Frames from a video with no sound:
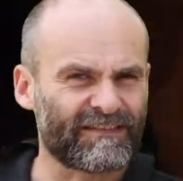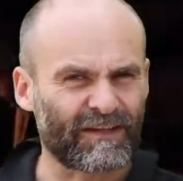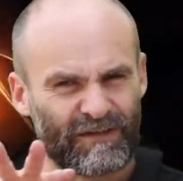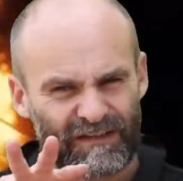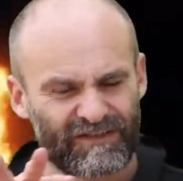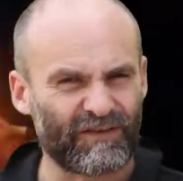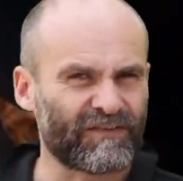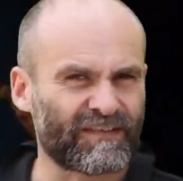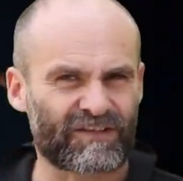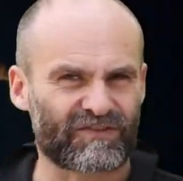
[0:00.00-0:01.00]
just only in certain
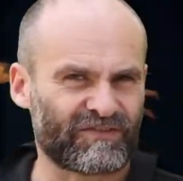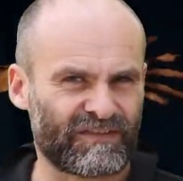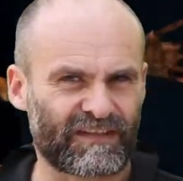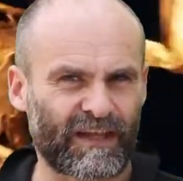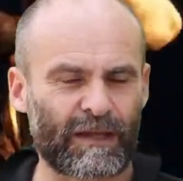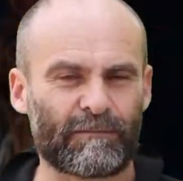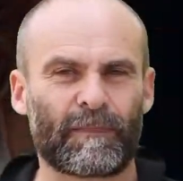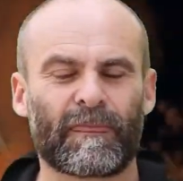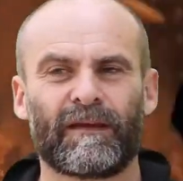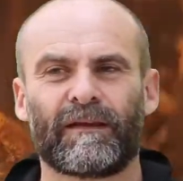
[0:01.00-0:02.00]
sections of the game.
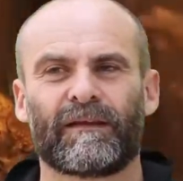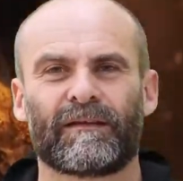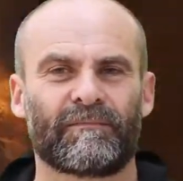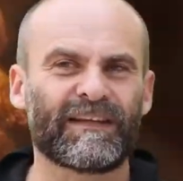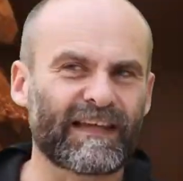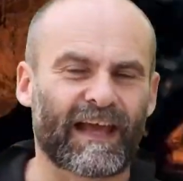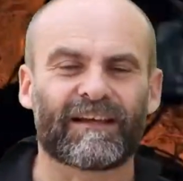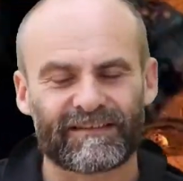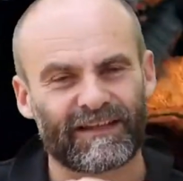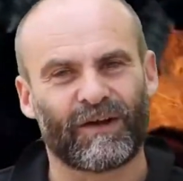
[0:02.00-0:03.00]
But yeah,
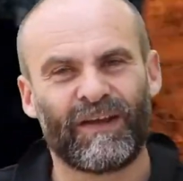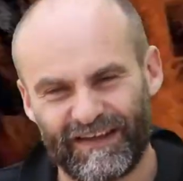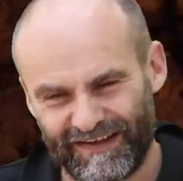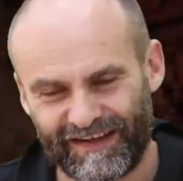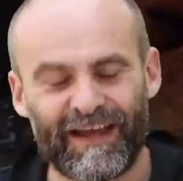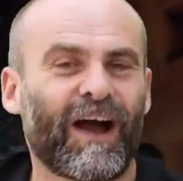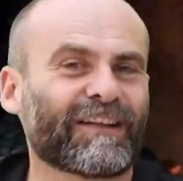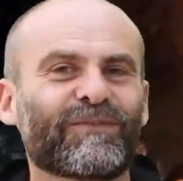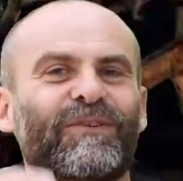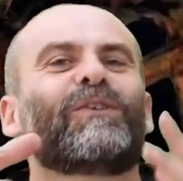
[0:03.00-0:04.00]
you know, I
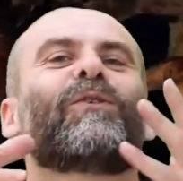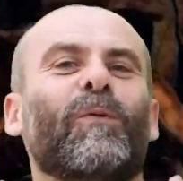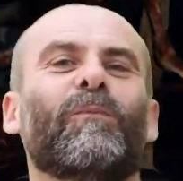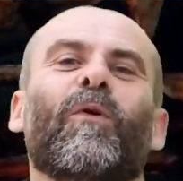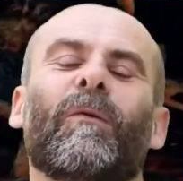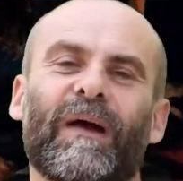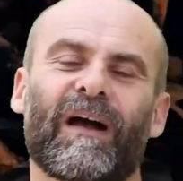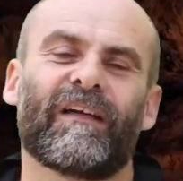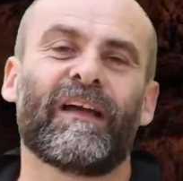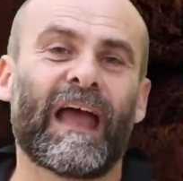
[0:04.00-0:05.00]
talk a lot more
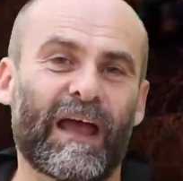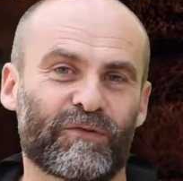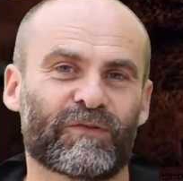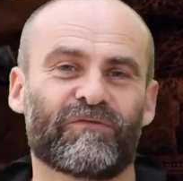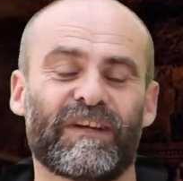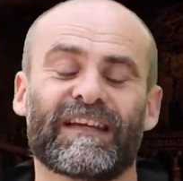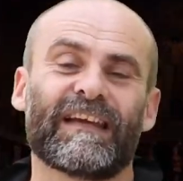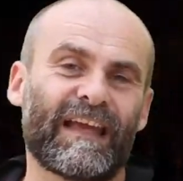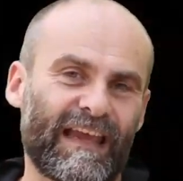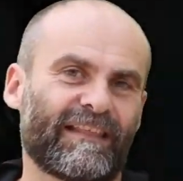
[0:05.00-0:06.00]
about Elden Ring
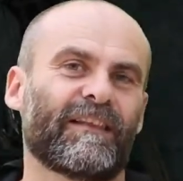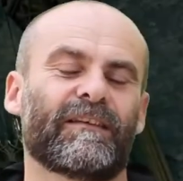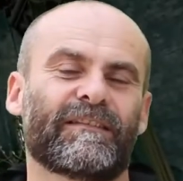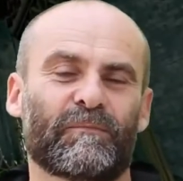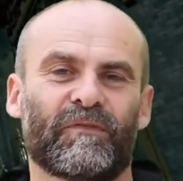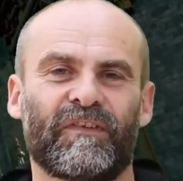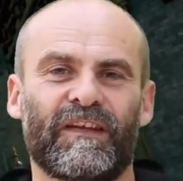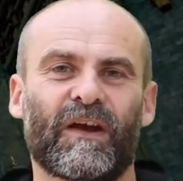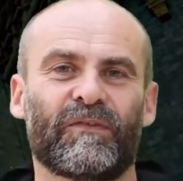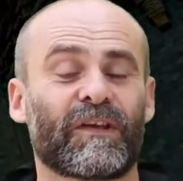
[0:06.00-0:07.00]
in the separate
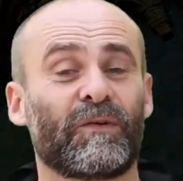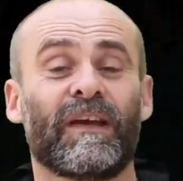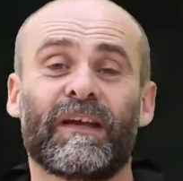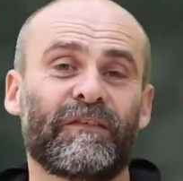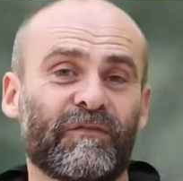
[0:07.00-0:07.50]
video, so if you're